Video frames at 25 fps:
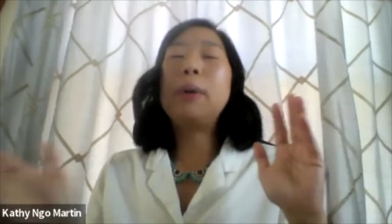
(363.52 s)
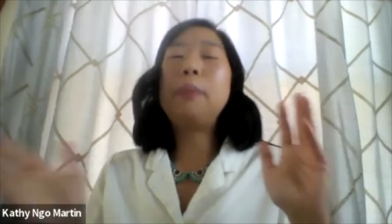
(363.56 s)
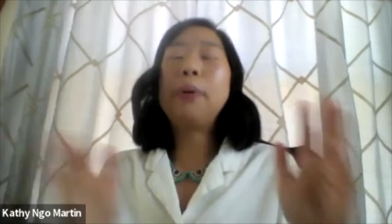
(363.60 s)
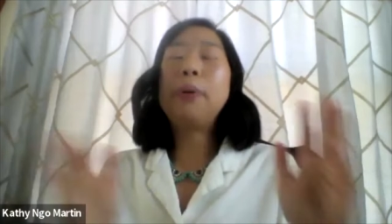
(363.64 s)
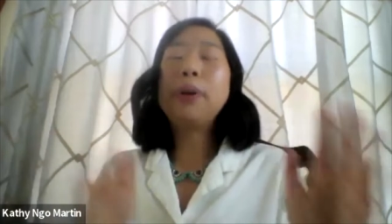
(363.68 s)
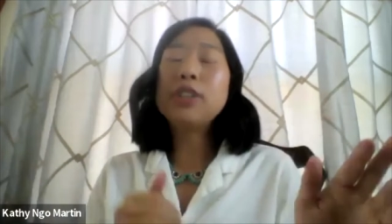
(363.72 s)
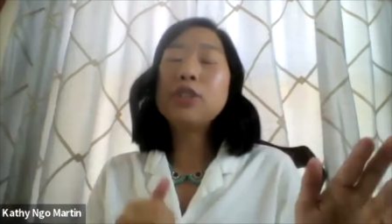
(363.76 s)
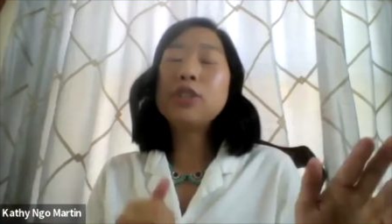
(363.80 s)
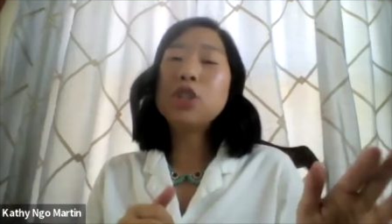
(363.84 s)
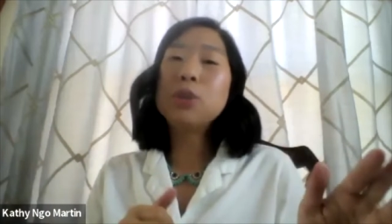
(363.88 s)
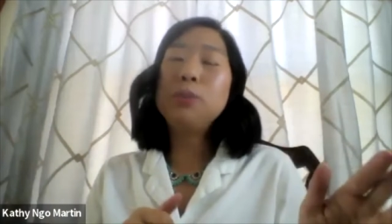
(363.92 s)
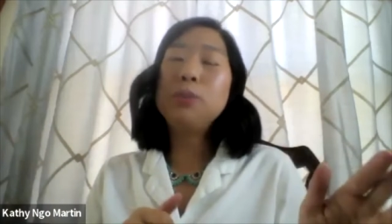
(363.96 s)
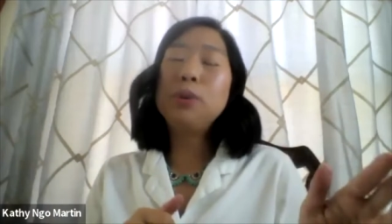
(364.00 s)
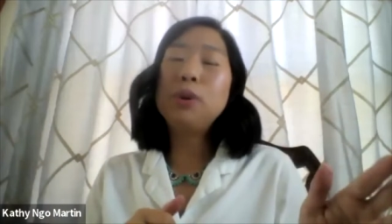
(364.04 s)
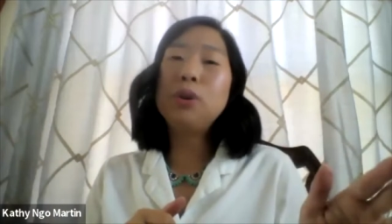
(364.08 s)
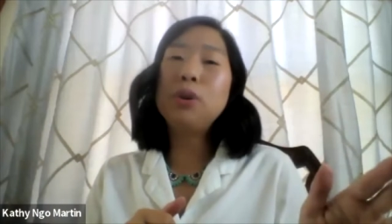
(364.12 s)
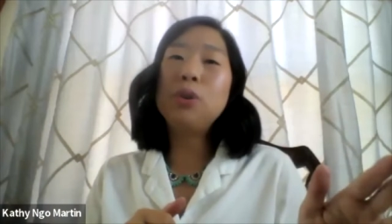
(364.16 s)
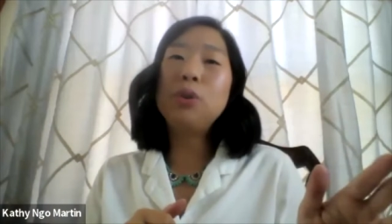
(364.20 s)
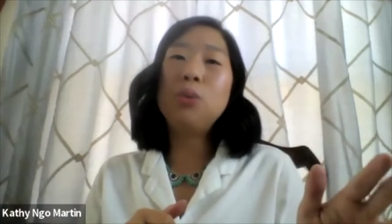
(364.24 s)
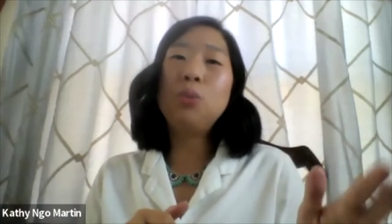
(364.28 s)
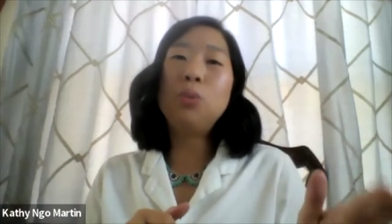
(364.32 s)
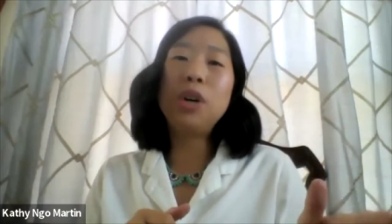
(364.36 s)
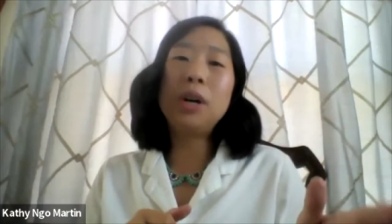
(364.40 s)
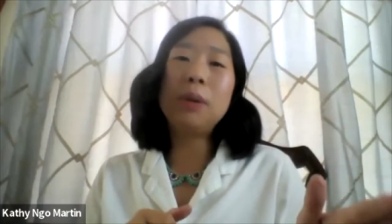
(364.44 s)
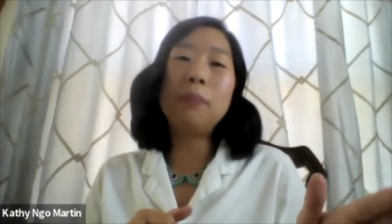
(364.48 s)
my
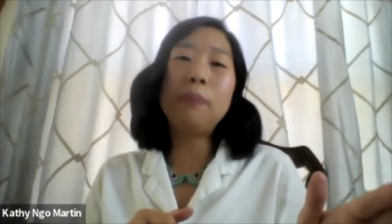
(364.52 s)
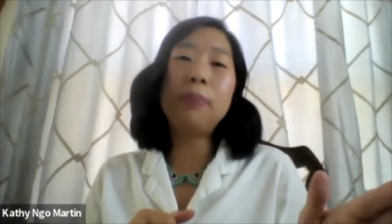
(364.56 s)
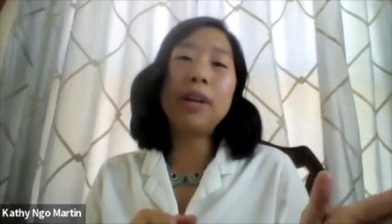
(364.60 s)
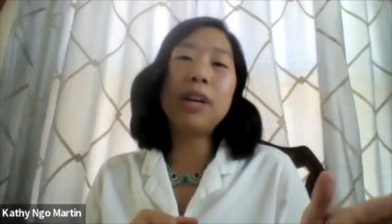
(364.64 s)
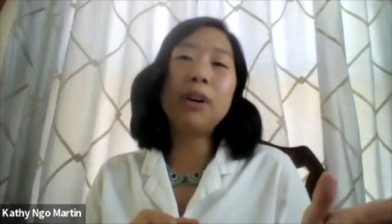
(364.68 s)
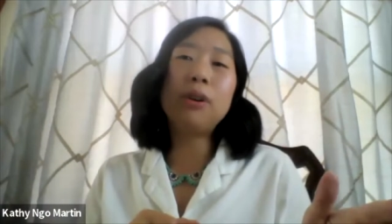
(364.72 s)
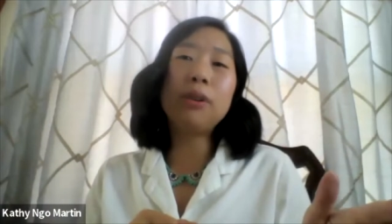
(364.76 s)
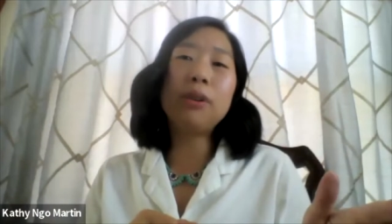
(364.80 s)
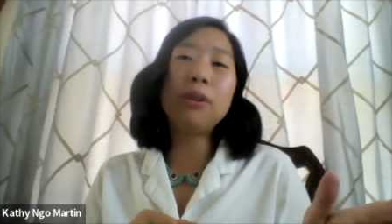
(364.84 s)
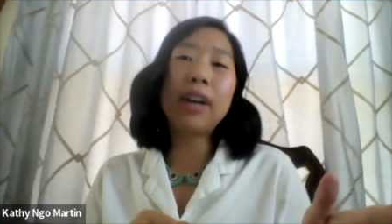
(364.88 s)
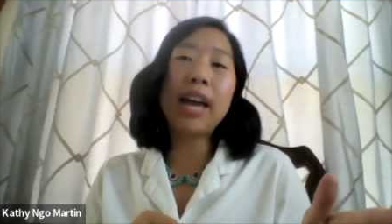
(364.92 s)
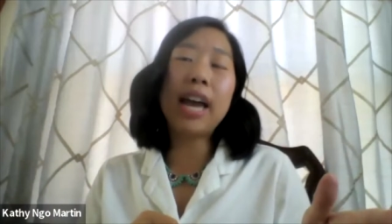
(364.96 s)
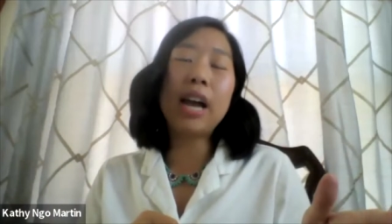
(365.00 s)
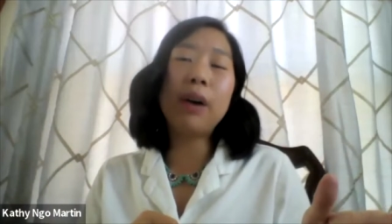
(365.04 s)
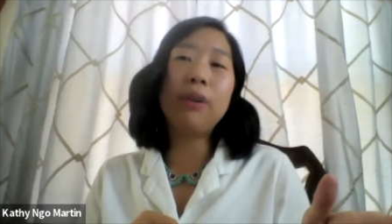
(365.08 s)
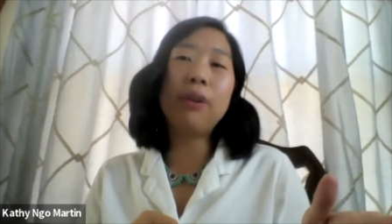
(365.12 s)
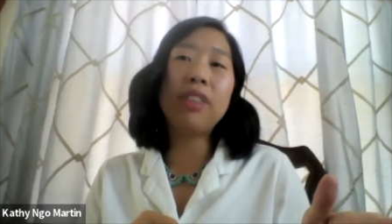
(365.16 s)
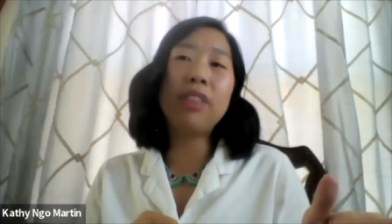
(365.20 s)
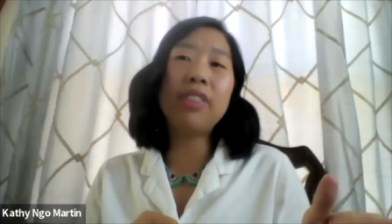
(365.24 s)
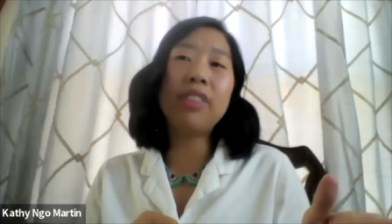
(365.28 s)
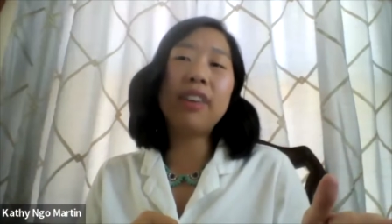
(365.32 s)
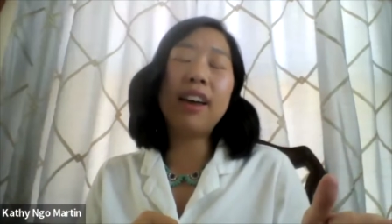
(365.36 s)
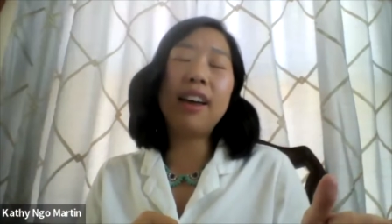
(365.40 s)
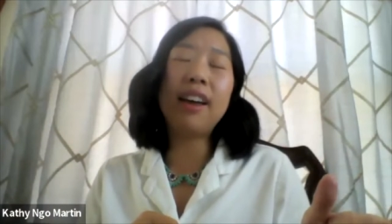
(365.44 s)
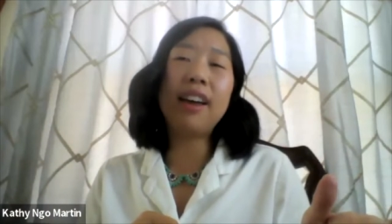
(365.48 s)
principal wouldn't be okay
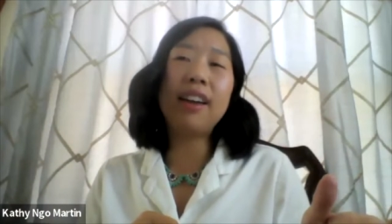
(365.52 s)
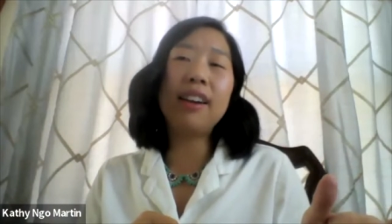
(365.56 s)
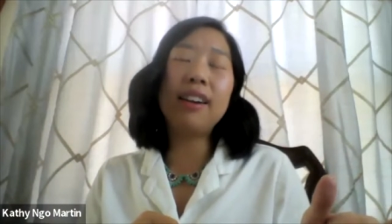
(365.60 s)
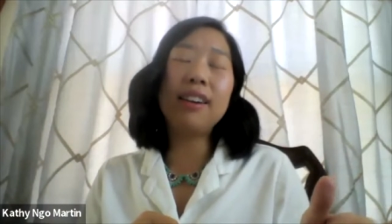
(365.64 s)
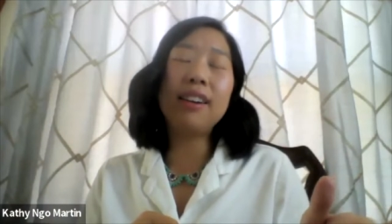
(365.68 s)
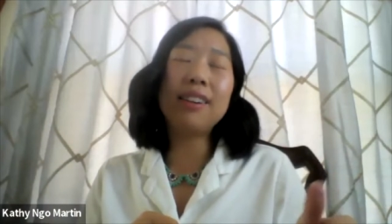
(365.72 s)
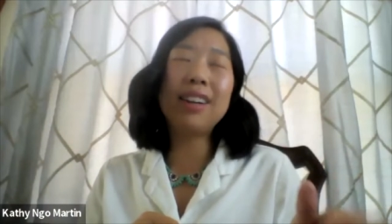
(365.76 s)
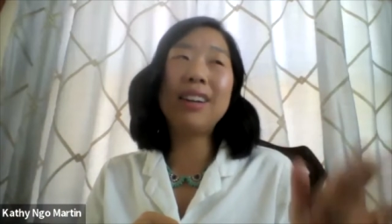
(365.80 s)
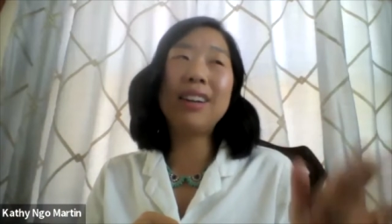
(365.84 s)
with it.